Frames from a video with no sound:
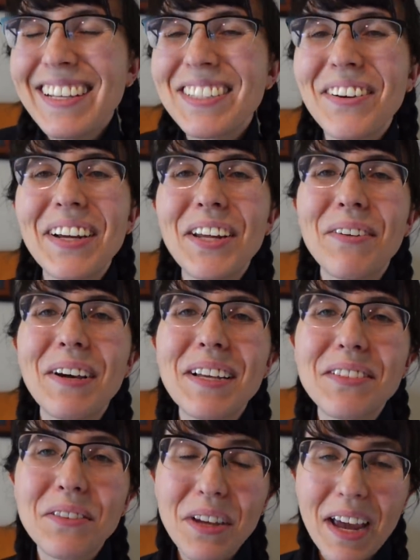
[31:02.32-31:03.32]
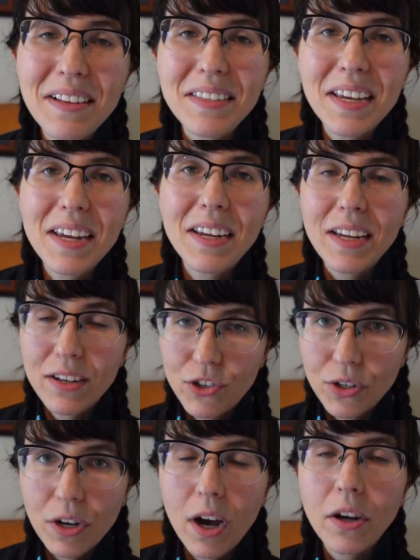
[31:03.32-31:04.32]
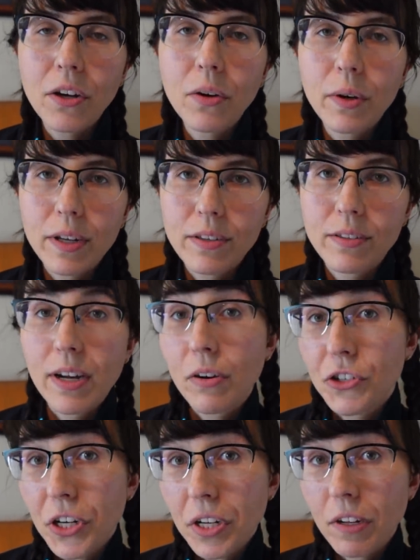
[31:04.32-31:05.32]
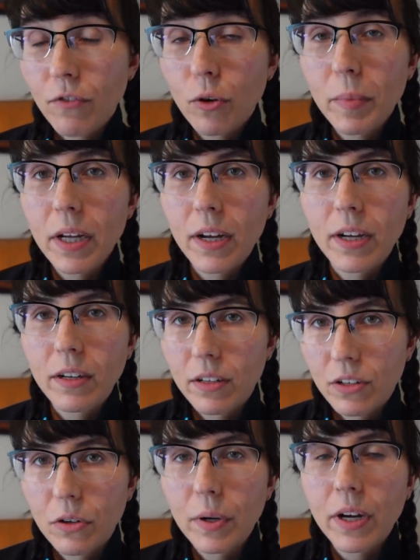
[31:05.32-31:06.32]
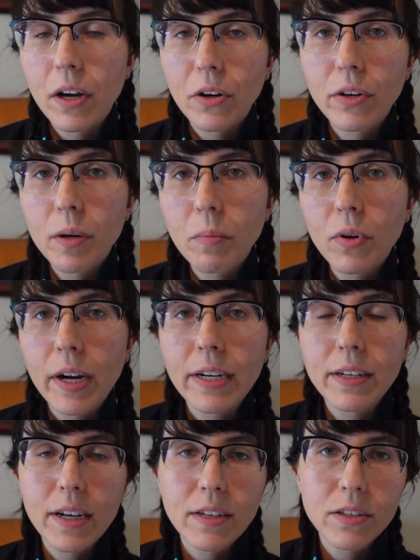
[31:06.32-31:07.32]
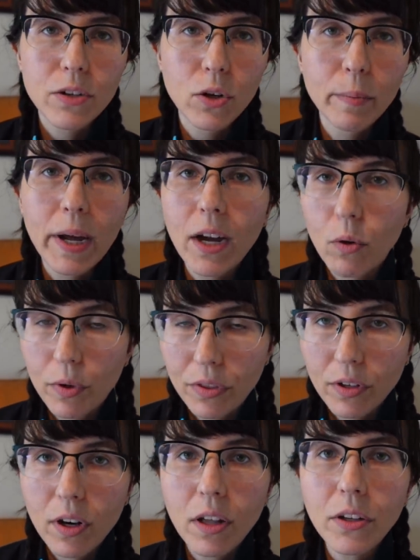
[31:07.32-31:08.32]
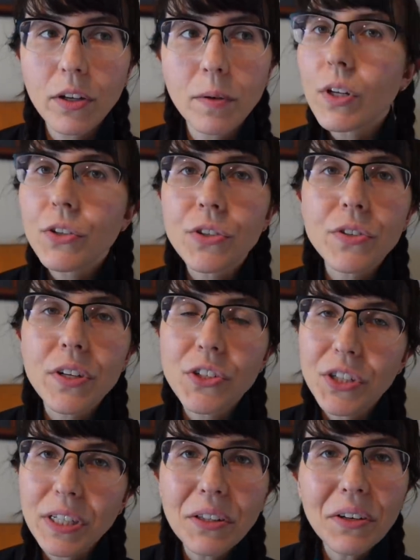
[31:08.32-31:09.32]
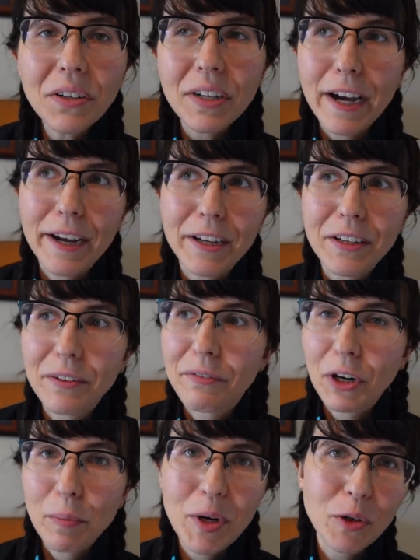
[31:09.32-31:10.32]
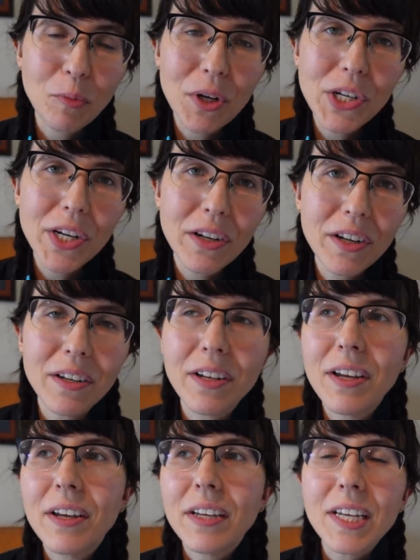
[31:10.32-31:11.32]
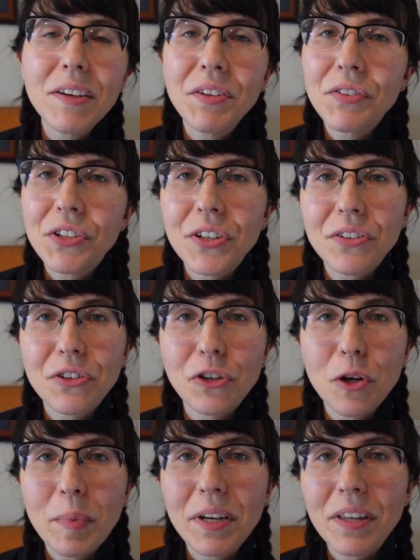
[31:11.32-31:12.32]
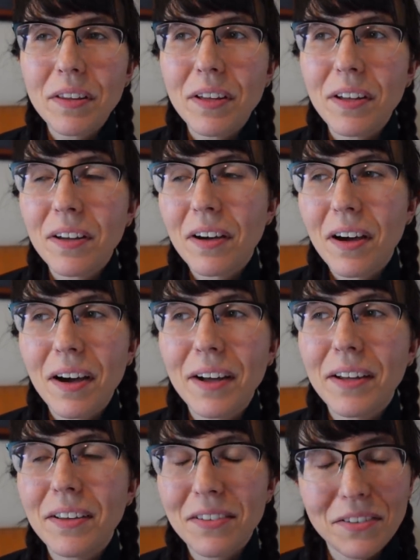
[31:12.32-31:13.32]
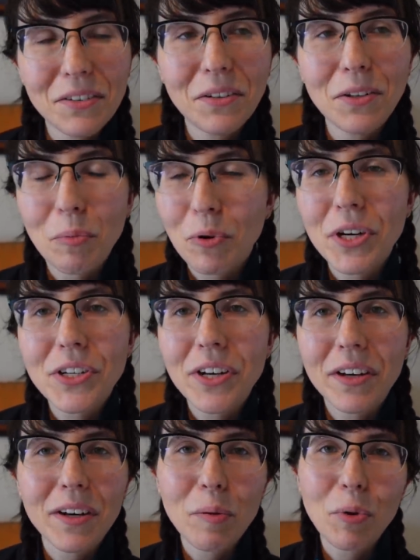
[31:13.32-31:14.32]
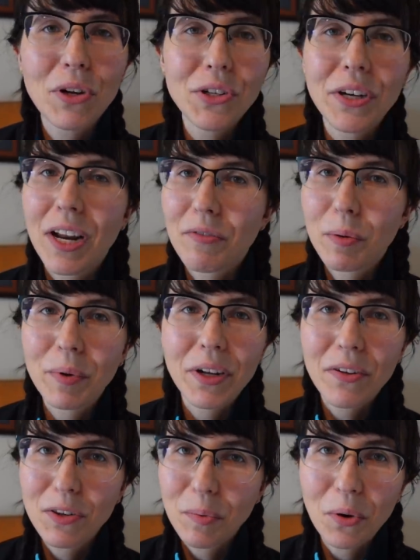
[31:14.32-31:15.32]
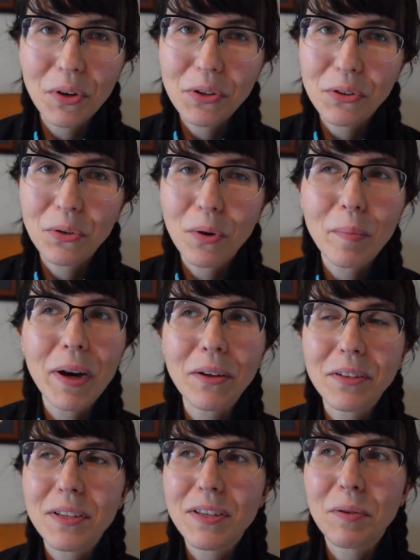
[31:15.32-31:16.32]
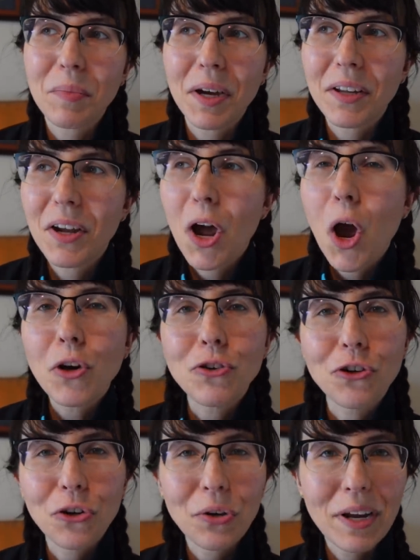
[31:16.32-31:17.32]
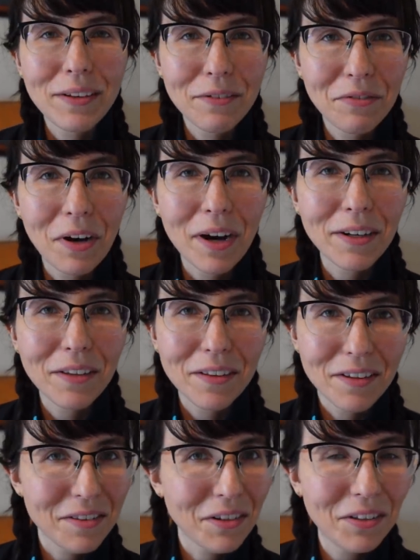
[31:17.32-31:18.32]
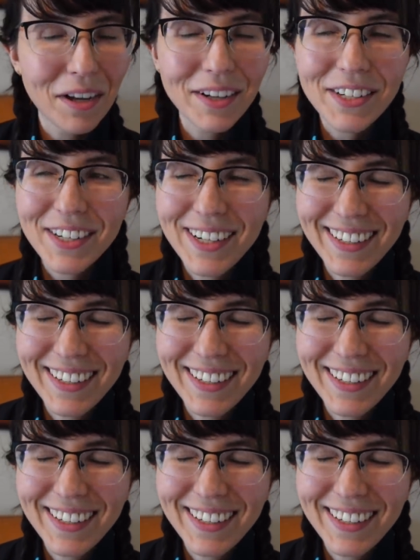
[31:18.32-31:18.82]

So anyway, so the SA in Chicago is now checking for me. I, you know, I got her number. I texted her back with the color. She said she look, I very much appreciate it. Even if she doesn't turn up anything, I still appreciate it and I appreciate everybody I've spoken to about this in my journey to find this clutch.